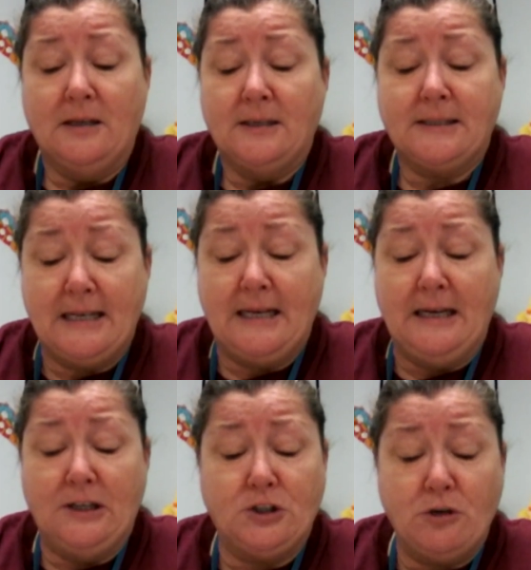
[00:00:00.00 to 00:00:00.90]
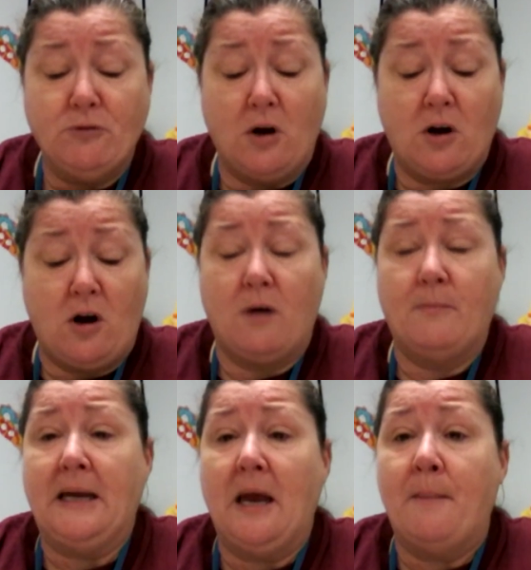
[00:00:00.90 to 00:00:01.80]
See, do not call
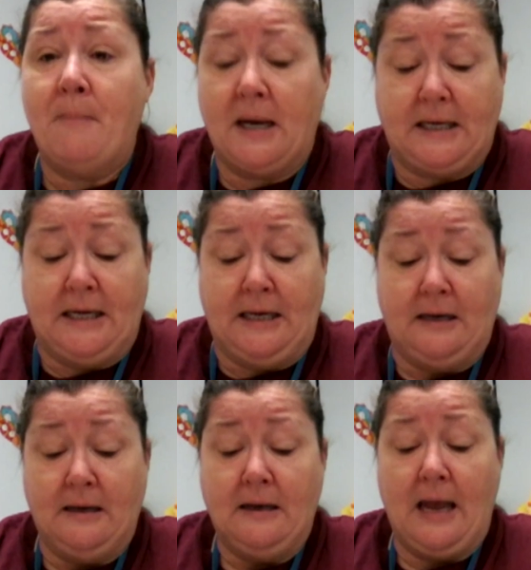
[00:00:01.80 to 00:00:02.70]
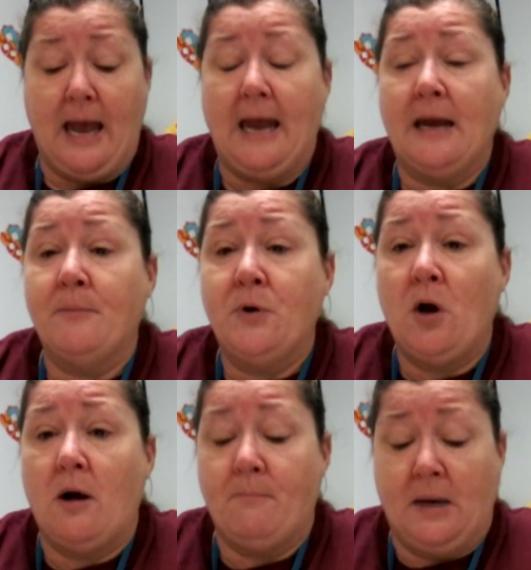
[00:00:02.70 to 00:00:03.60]
me a monkey. I am
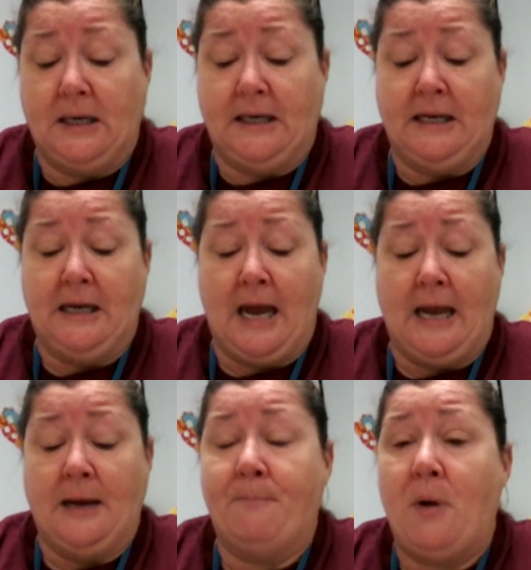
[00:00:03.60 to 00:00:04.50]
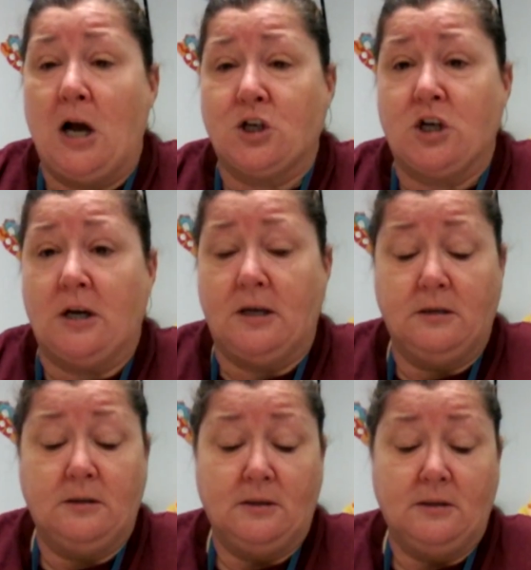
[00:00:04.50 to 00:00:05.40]
not monkey. I am Pasha.
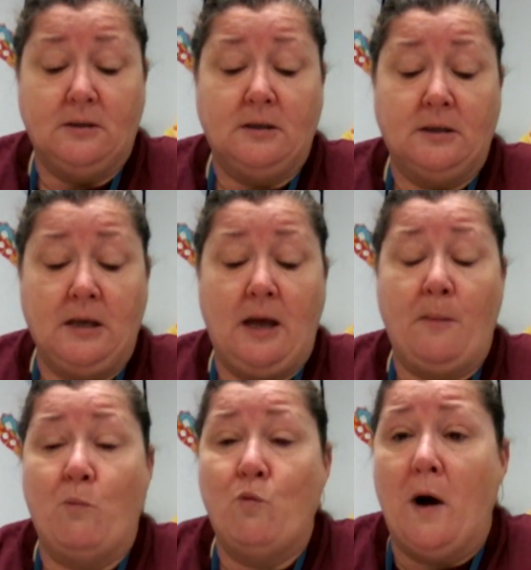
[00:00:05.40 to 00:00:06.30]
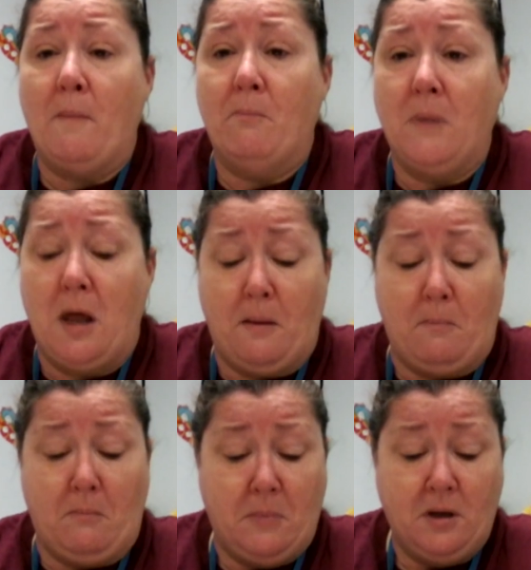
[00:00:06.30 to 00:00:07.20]
Lum, lum,
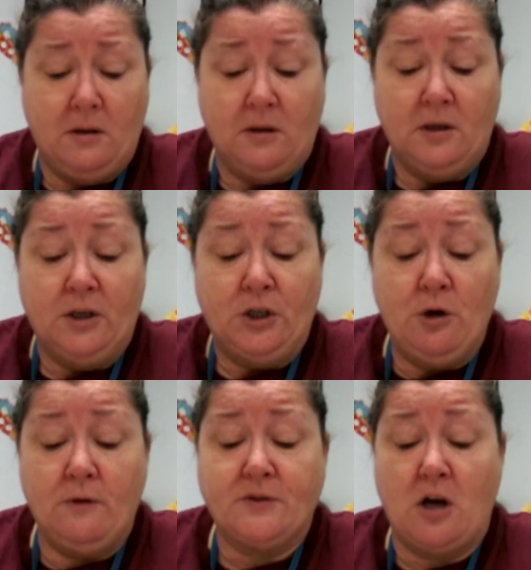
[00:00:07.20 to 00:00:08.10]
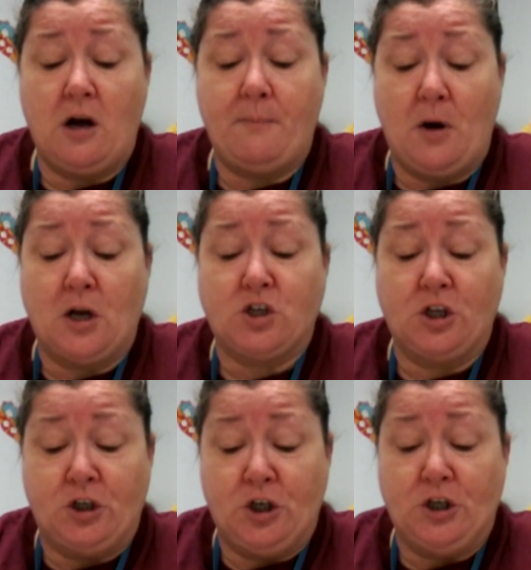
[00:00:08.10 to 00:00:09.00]
lum. You have taught Pasha
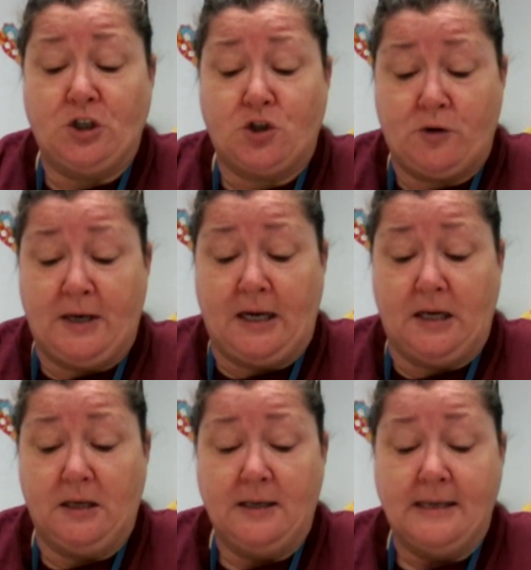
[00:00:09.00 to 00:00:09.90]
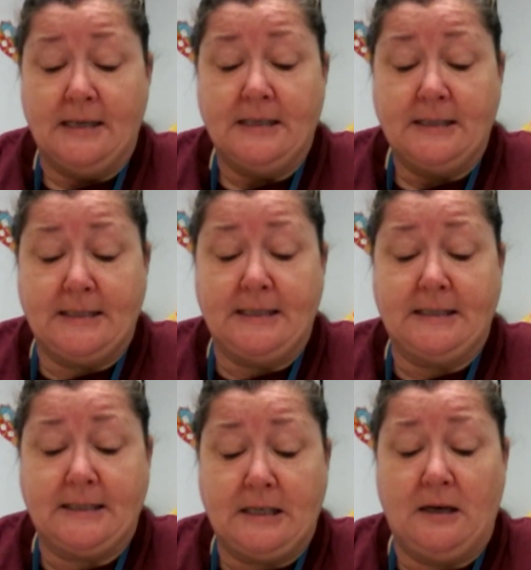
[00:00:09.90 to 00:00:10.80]
good trick.
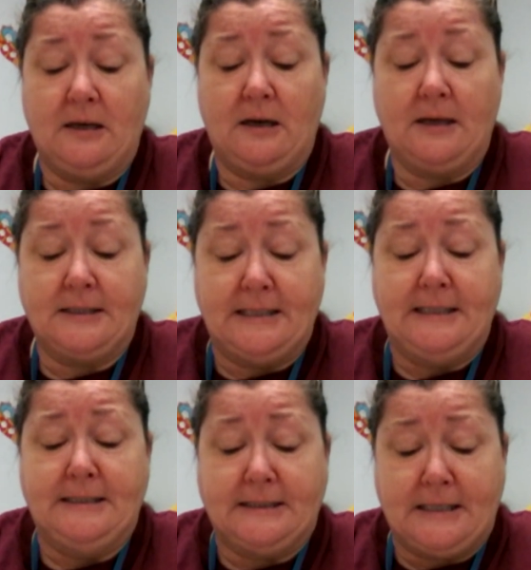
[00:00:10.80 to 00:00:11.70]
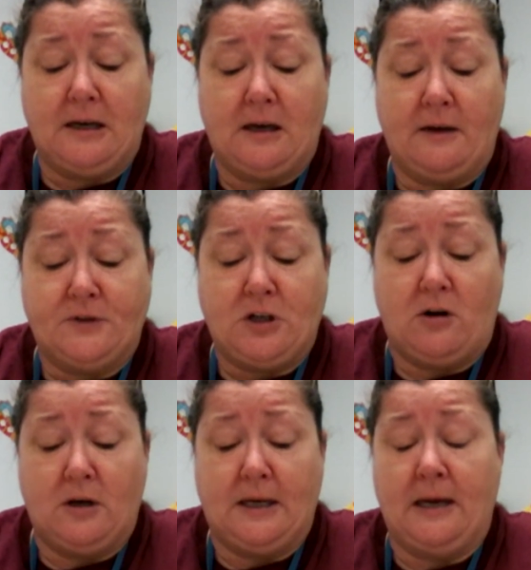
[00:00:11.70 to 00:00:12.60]
Seize tongue of
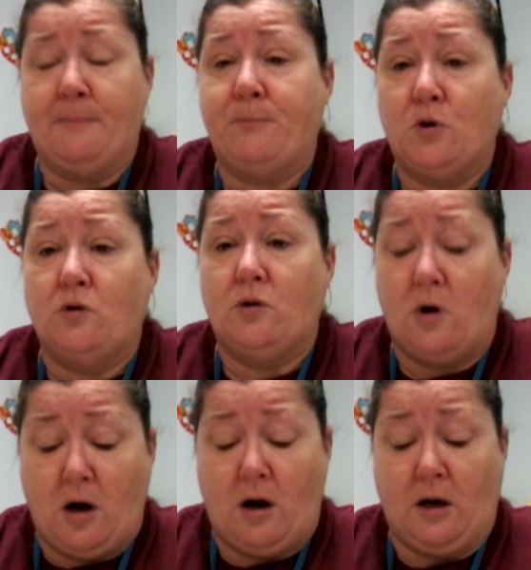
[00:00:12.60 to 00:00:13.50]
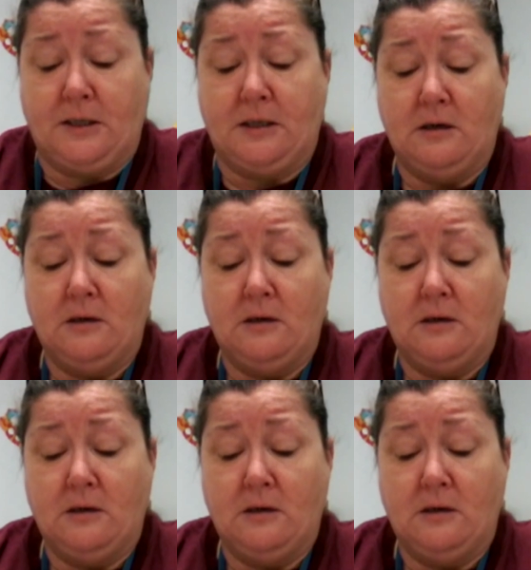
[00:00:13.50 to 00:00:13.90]
dog and pull hard.